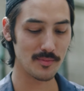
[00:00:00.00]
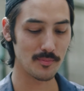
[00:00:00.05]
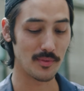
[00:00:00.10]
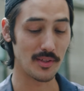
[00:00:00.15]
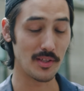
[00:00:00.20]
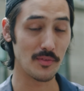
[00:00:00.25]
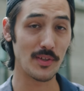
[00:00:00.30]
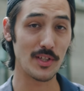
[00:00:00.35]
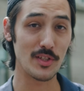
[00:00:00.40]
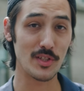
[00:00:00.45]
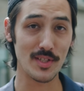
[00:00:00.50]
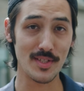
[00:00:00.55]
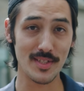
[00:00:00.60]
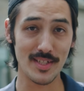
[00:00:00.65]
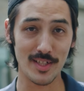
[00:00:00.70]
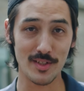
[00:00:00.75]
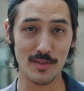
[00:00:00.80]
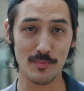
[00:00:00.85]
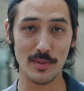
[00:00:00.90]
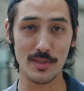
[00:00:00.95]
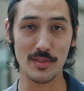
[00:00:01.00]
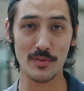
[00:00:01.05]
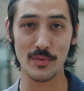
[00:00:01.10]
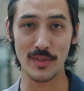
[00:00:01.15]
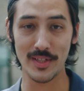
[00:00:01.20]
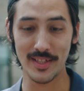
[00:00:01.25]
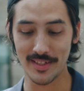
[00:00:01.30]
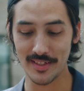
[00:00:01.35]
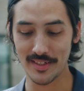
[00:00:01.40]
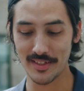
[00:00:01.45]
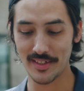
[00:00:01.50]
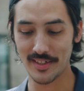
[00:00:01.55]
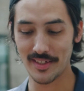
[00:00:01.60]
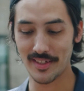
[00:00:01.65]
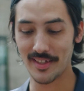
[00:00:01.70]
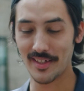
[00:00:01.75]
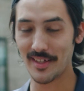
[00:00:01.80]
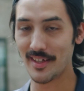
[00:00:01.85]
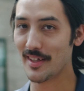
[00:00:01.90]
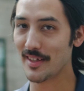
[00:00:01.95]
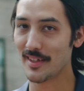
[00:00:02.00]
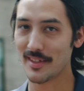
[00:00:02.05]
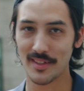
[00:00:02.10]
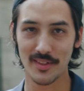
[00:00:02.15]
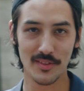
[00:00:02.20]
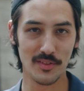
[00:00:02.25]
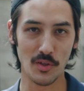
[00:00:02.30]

But if I just touch my screen, you